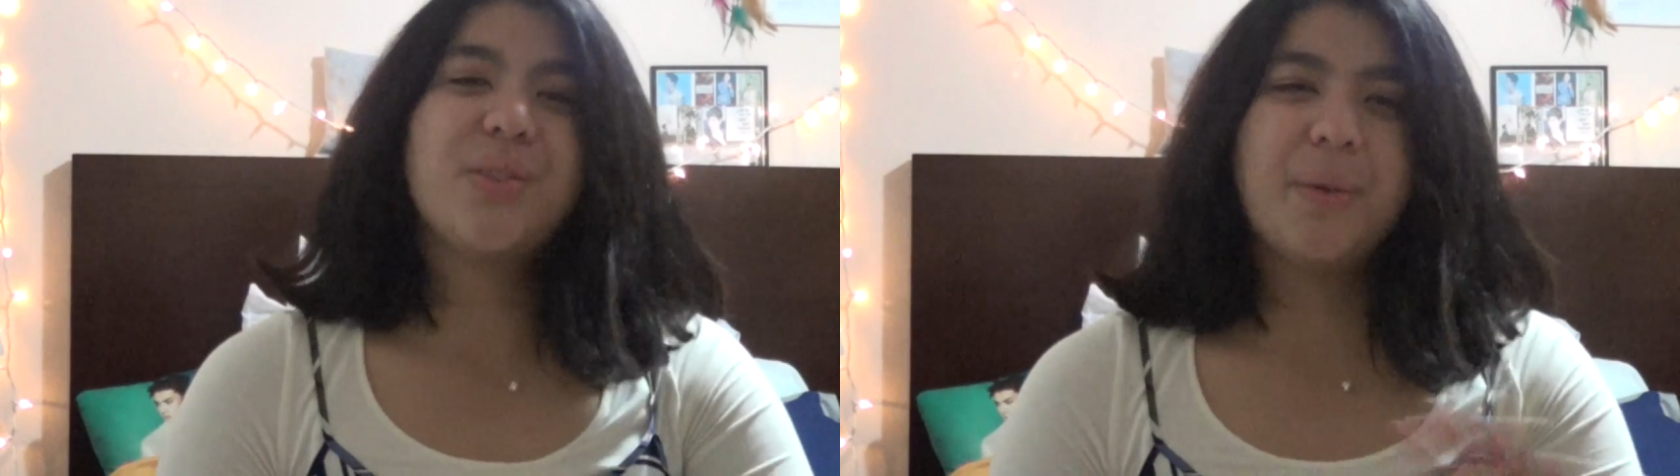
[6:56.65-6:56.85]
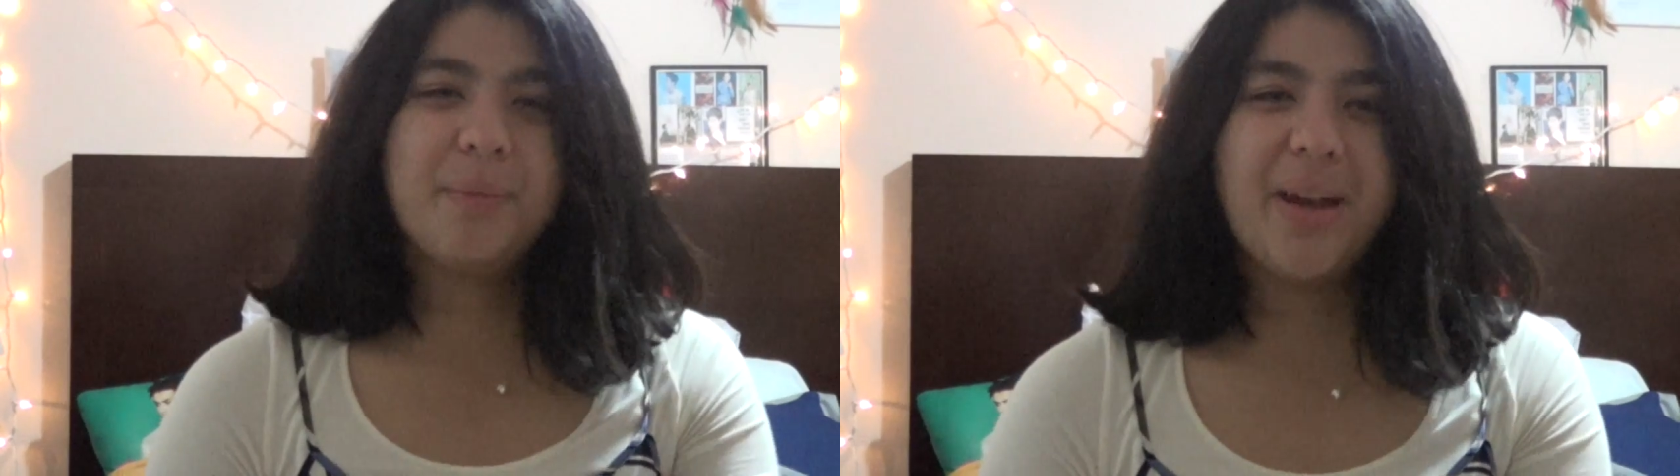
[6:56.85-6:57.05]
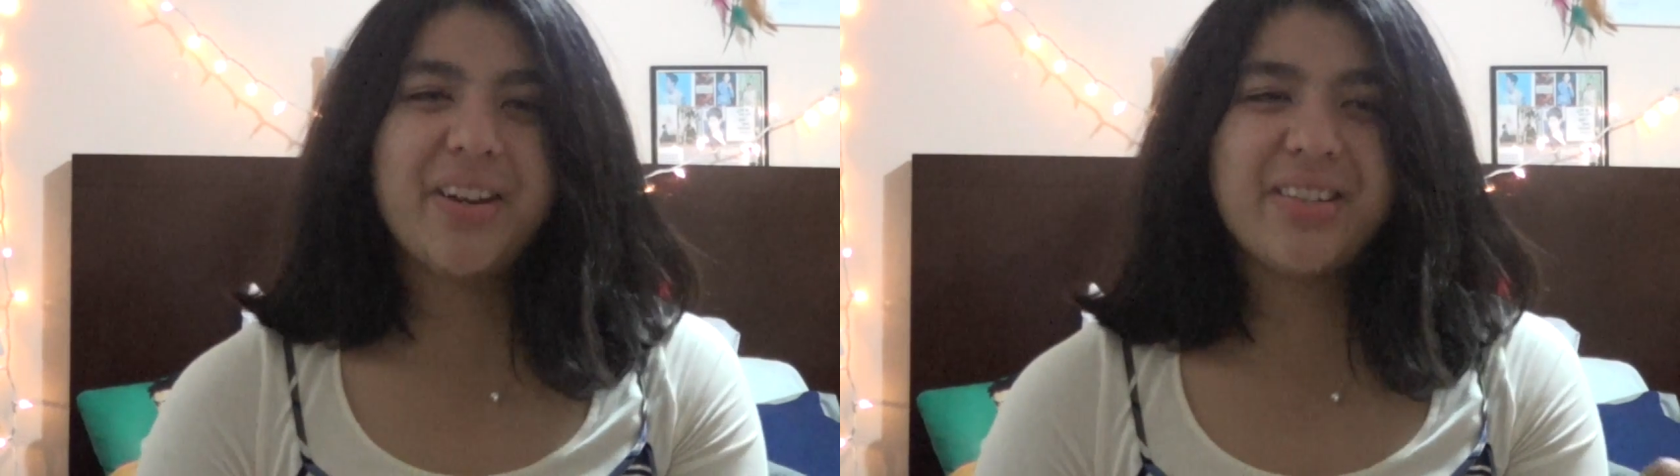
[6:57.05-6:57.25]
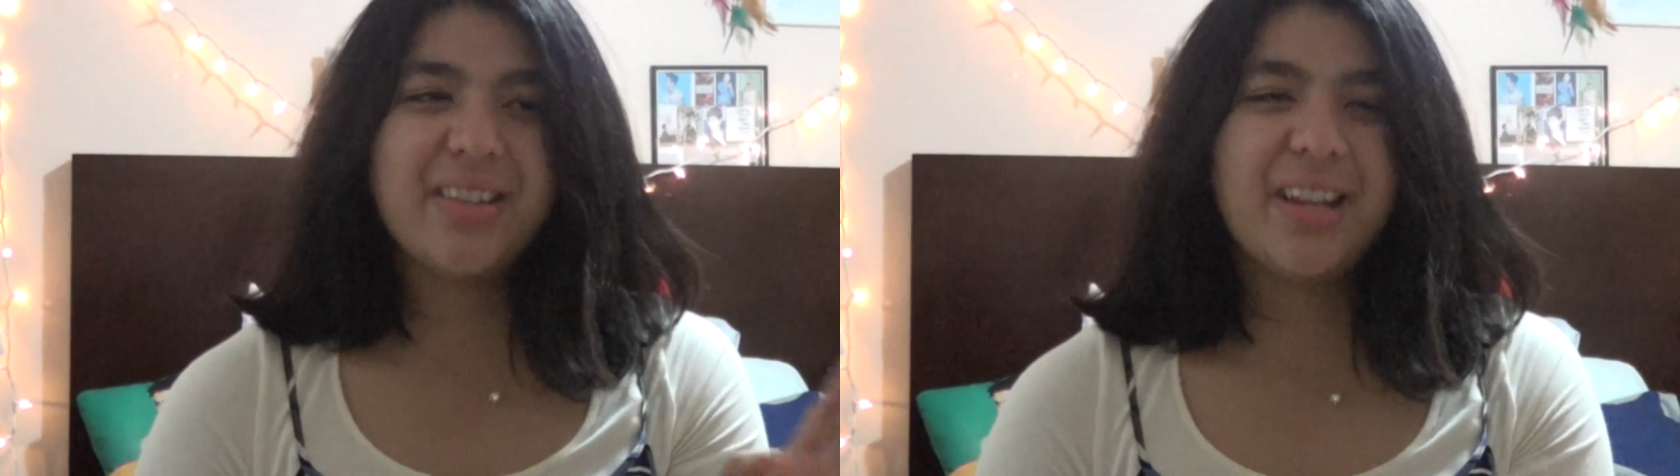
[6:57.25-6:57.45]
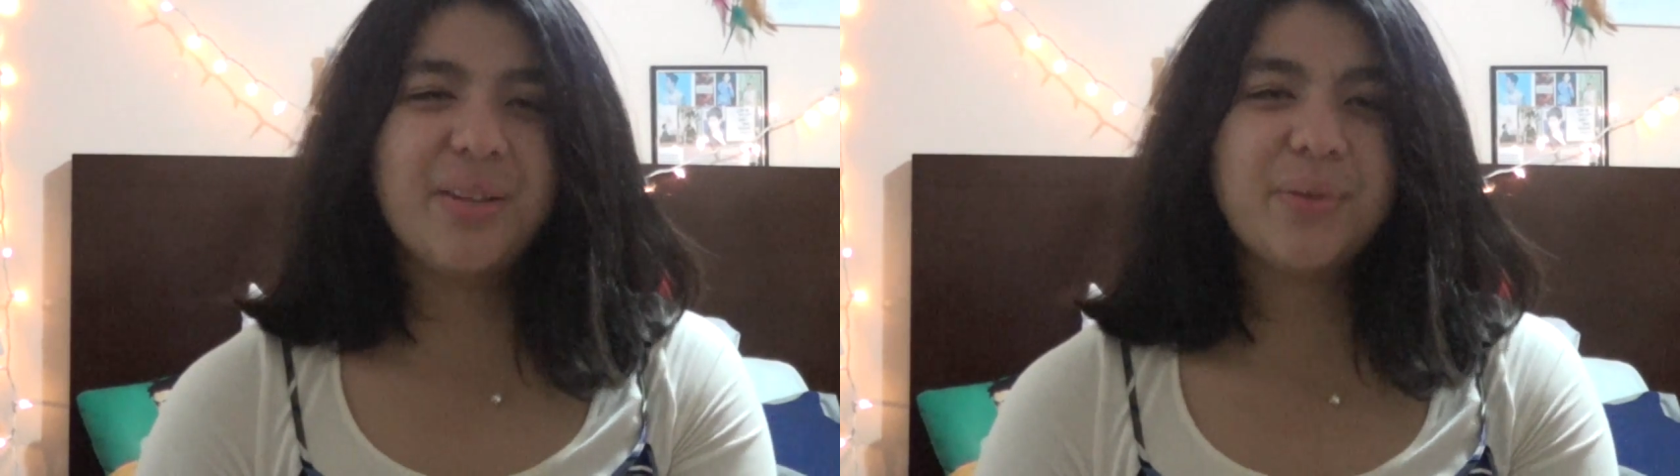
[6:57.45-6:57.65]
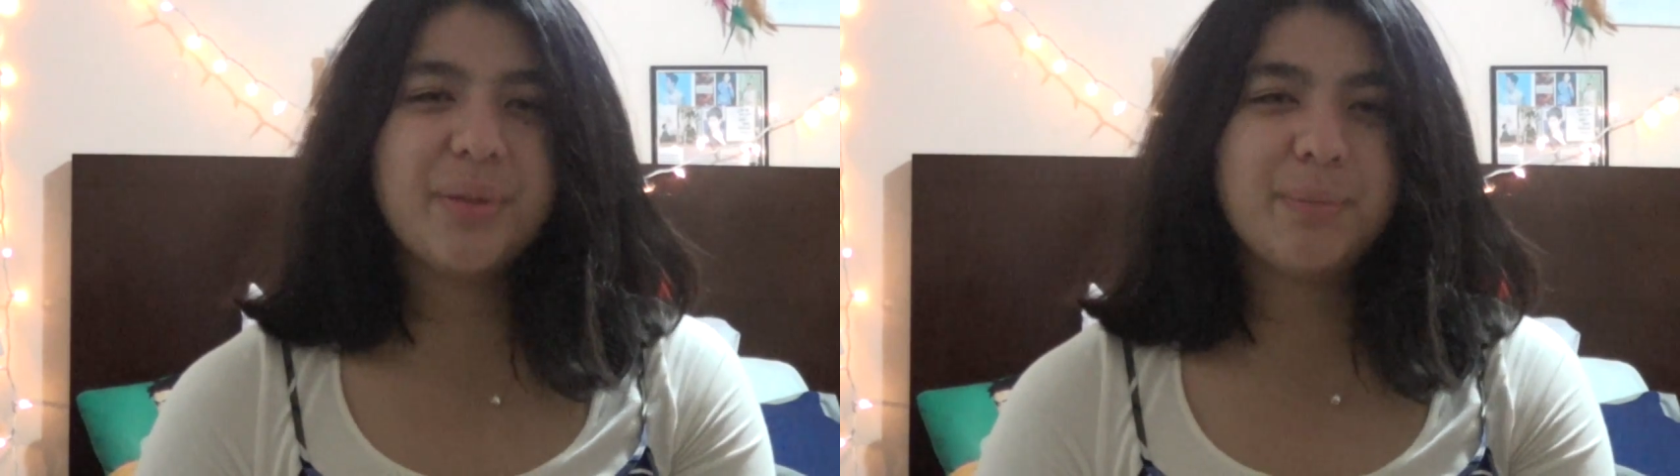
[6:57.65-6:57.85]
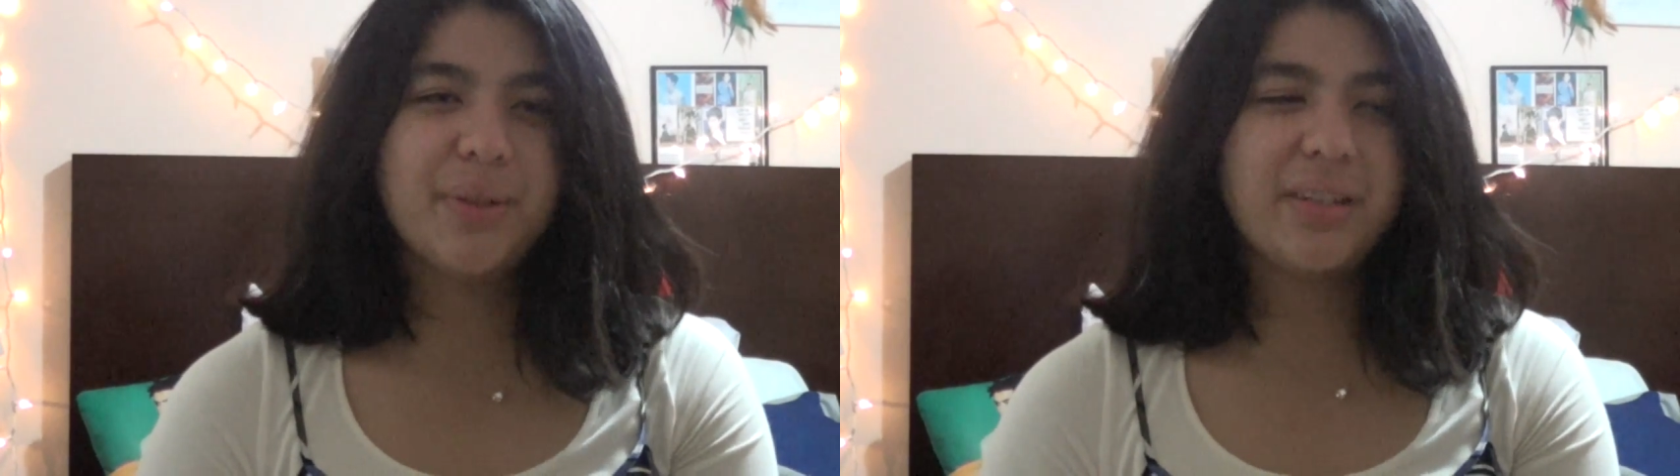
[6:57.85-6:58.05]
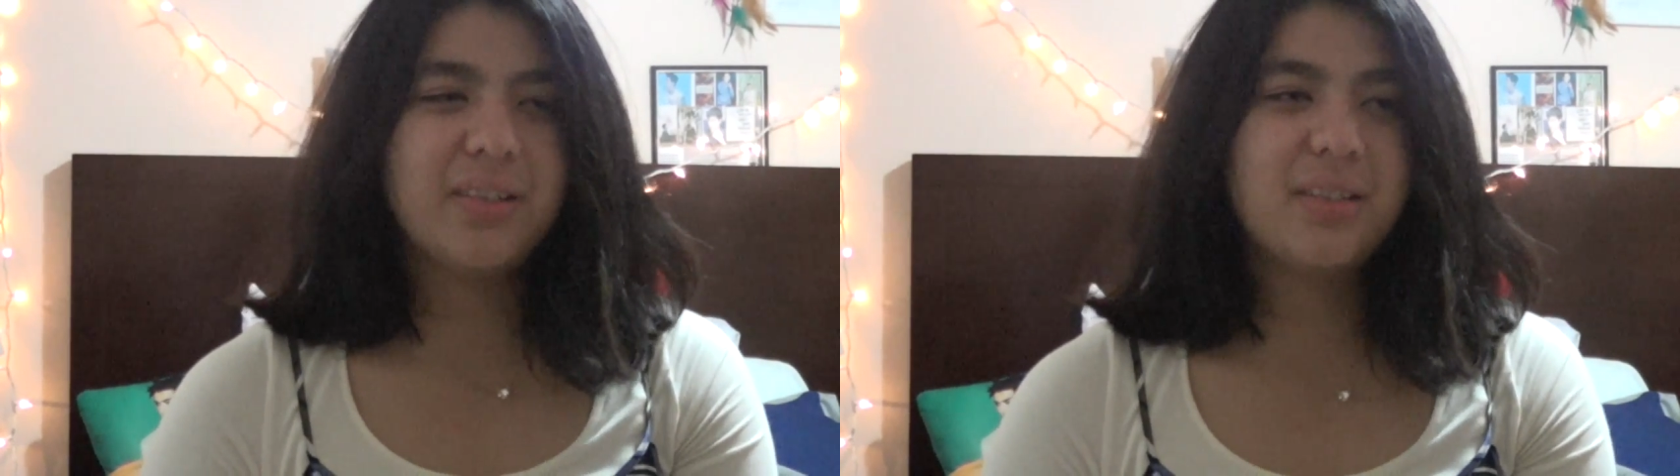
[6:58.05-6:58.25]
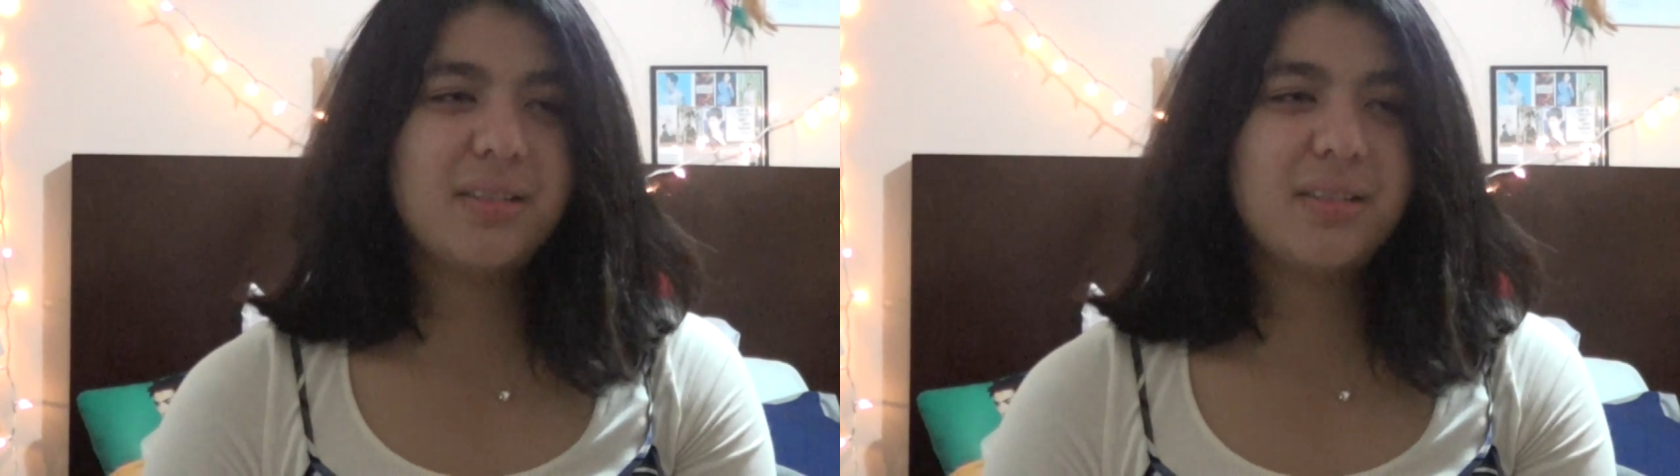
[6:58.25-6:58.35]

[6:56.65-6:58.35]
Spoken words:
to embarrass anyone, but